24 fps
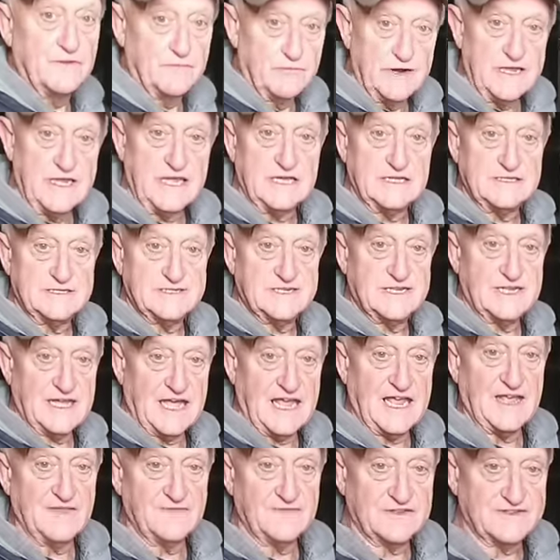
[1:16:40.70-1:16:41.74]
the reds
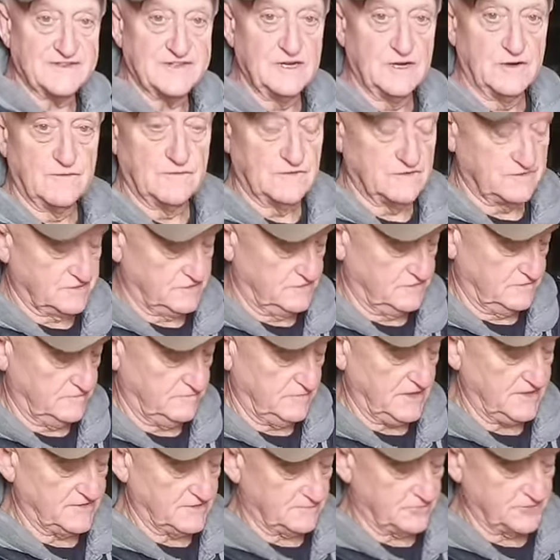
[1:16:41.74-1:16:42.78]
and the silvers
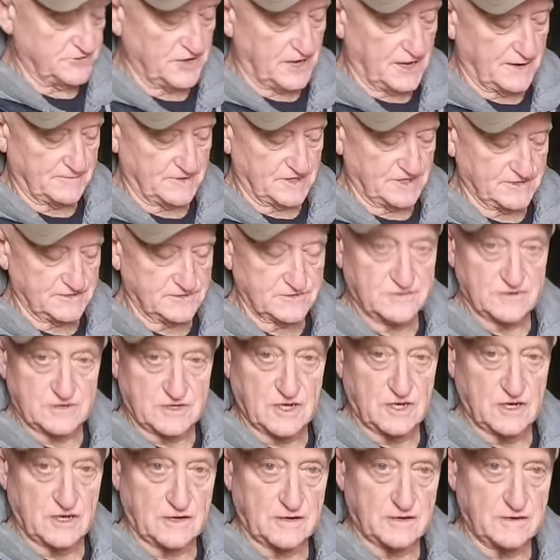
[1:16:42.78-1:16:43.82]
being the predominant
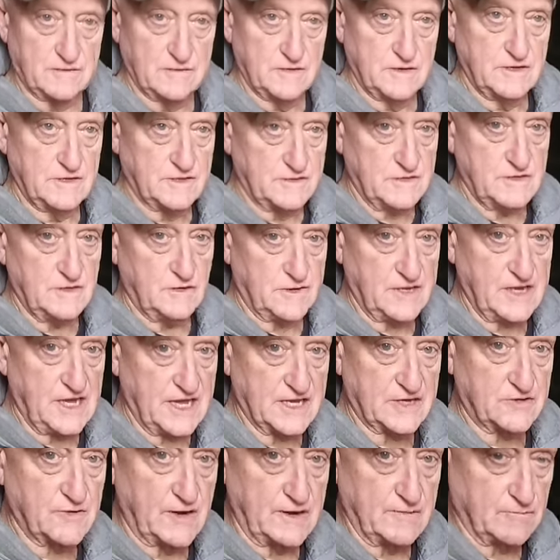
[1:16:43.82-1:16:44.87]
color. You know, he
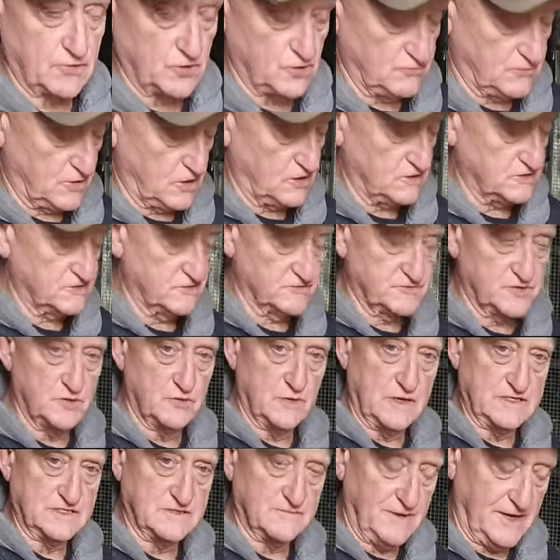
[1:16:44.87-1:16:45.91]
had great blue bars, no two
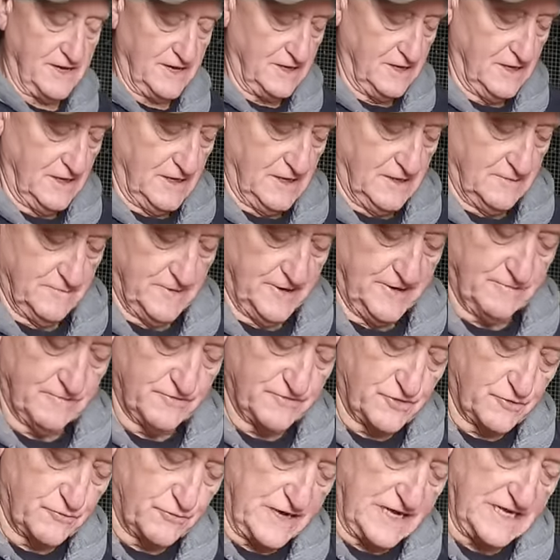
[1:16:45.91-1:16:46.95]
ways about it, but it
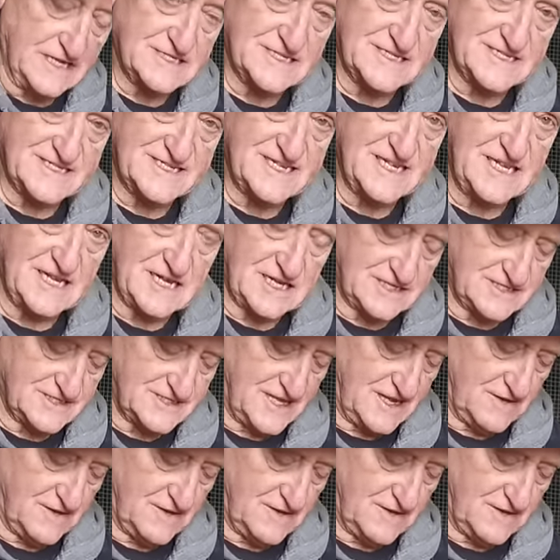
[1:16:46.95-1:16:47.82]
was the reds and Sions